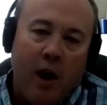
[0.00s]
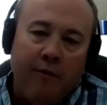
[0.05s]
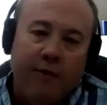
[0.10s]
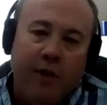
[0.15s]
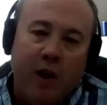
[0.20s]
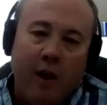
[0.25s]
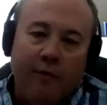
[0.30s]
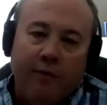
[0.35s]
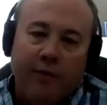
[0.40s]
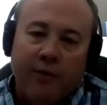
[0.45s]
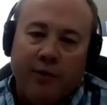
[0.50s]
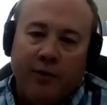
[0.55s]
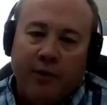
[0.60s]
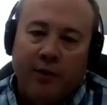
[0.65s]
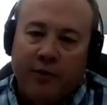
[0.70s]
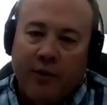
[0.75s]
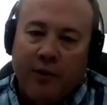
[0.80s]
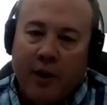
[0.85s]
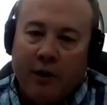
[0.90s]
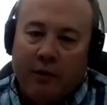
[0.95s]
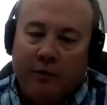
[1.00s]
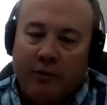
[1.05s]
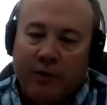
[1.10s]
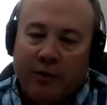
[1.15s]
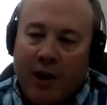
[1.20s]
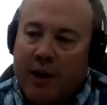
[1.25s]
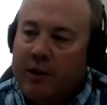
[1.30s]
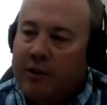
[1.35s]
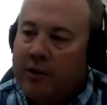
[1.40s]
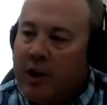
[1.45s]
emphasis on
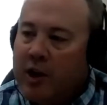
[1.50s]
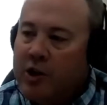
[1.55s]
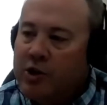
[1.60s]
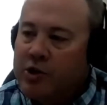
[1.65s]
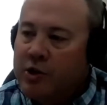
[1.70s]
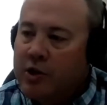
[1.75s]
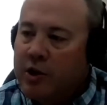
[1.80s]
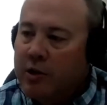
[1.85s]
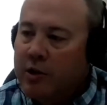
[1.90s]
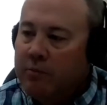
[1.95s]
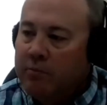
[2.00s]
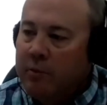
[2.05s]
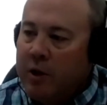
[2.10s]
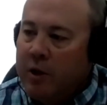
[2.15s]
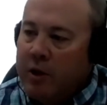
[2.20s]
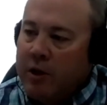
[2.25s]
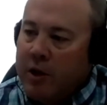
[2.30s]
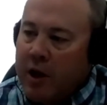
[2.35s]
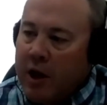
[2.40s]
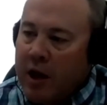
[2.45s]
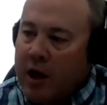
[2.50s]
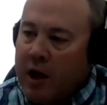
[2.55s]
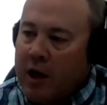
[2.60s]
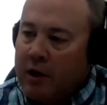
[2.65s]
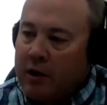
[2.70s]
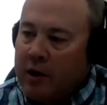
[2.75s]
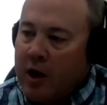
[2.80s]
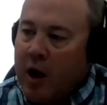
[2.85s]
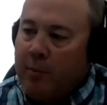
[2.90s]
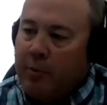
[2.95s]
sanitation
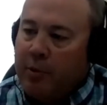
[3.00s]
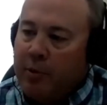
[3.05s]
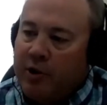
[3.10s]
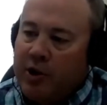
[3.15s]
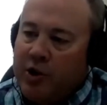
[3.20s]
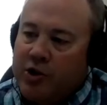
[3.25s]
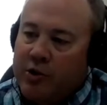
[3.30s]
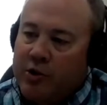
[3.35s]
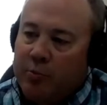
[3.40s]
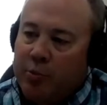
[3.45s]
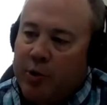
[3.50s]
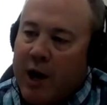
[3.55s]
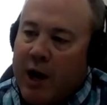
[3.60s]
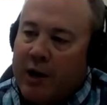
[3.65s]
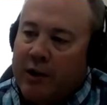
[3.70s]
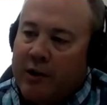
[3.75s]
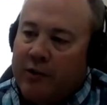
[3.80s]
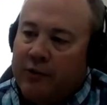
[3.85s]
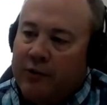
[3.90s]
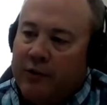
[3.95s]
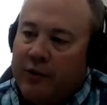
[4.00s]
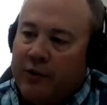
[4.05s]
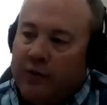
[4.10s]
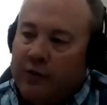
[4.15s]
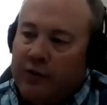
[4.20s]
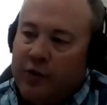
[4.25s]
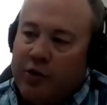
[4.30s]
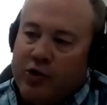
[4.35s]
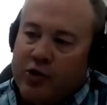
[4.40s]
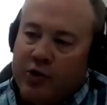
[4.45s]
and competition
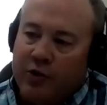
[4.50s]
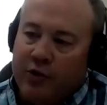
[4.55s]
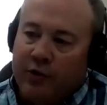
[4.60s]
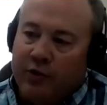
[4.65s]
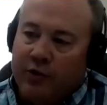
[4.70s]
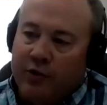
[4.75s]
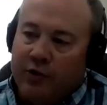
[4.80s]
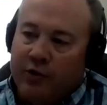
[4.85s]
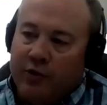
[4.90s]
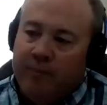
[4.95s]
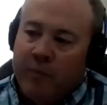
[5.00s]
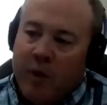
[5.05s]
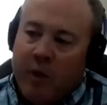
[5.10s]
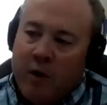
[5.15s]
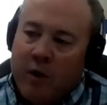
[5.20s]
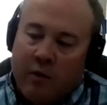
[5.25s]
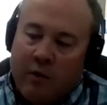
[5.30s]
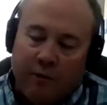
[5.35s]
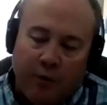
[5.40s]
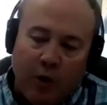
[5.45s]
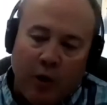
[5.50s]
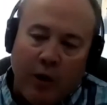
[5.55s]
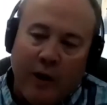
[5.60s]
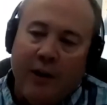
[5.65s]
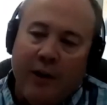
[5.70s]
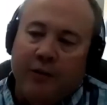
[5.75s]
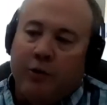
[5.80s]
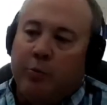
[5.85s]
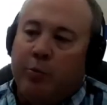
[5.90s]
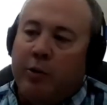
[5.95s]
practices such as
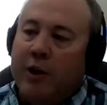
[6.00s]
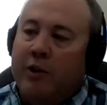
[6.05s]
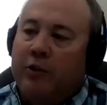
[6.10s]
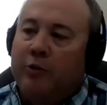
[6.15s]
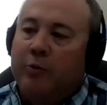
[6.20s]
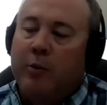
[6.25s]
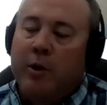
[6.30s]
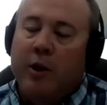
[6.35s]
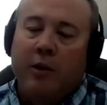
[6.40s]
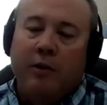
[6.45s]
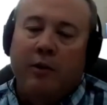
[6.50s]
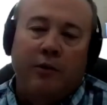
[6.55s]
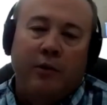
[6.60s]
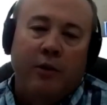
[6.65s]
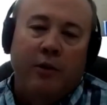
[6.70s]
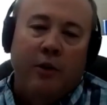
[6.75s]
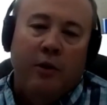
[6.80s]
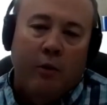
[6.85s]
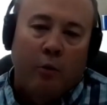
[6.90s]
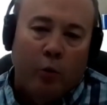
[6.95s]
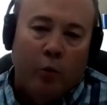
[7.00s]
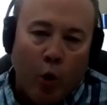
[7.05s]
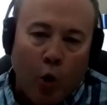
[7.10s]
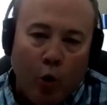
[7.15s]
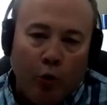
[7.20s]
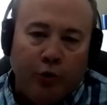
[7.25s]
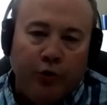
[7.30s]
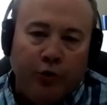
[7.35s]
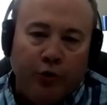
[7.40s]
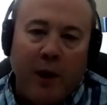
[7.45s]
fertilizer placement,
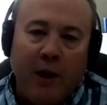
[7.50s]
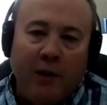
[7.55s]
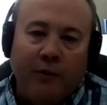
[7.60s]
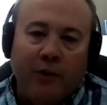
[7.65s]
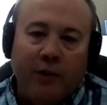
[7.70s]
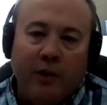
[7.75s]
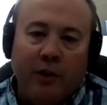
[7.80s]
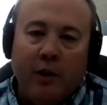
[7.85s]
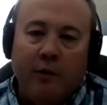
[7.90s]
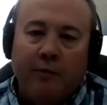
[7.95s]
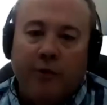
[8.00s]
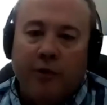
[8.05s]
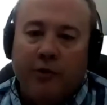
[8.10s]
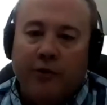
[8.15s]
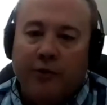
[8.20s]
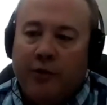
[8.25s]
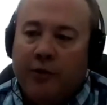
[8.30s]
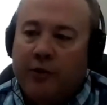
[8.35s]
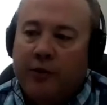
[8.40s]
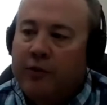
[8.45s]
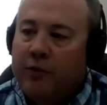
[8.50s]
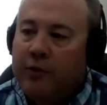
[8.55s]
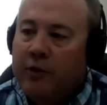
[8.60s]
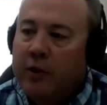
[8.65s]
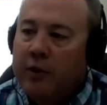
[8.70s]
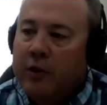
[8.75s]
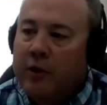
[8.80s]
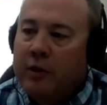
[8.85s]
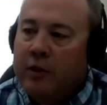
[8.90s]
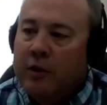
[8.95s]
row spacing differences,
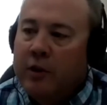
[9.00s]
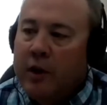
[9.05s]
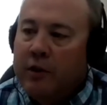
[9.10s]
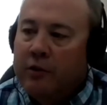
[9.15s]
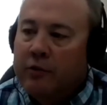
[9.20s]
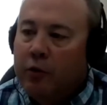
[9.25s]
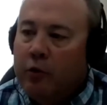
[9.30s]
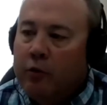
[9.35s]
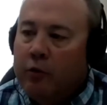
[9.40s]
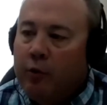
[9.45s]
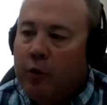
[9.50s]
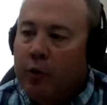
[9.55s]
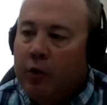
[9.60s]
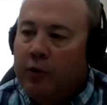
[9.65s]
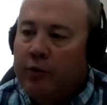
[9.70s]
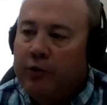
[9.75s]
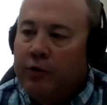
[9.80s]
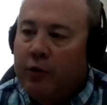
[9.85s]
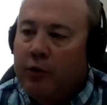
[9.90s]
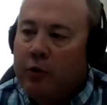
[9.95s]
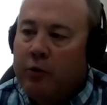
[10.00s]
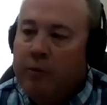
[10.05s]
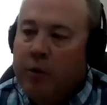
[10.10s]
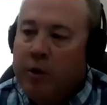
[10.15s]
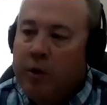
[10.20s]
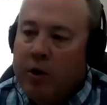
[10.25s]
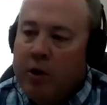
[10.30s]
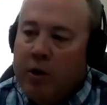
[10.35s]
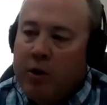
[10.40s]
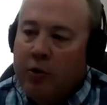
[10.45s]
and so forth. So
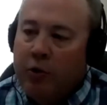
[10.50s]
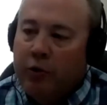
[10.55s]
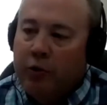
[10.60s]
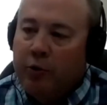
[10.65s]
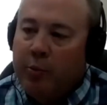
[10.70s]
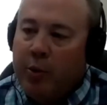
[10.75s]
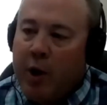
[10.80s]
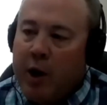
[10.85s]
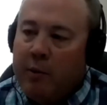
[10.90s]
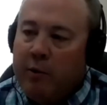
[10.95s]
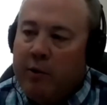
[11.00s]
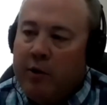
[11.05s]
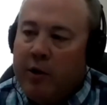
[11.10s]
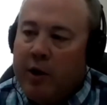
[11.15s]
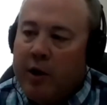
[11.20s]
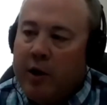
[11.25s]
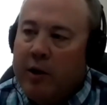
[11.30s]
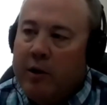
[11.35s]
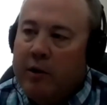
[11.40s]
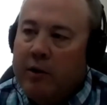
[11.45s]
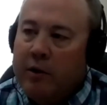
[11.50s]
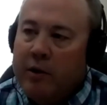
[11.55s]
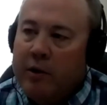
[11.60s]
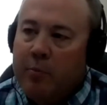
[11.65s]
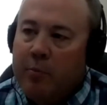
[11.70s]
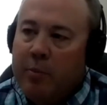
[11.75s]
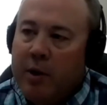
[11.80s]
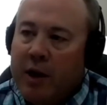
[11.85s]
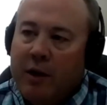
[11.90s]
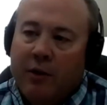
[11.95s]
those are probably
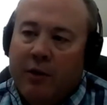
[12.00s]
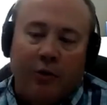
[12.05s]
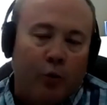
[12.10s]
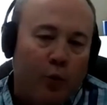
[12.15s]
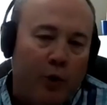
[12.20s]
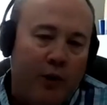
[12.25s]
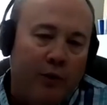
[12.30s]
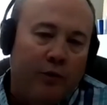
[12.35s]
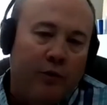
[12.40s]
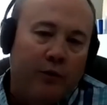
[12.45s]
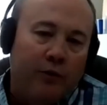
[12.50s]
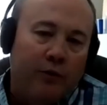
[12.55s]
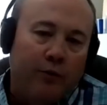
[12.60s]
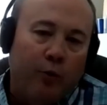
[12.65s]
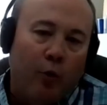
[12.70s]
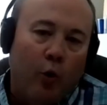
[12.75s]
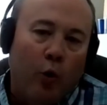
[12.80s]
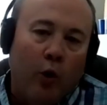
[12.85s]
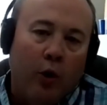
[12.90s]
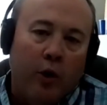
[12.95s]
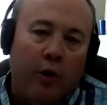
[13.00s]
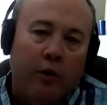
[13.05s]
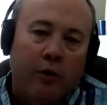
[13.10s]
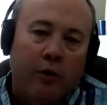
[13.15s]
the biggest reasons for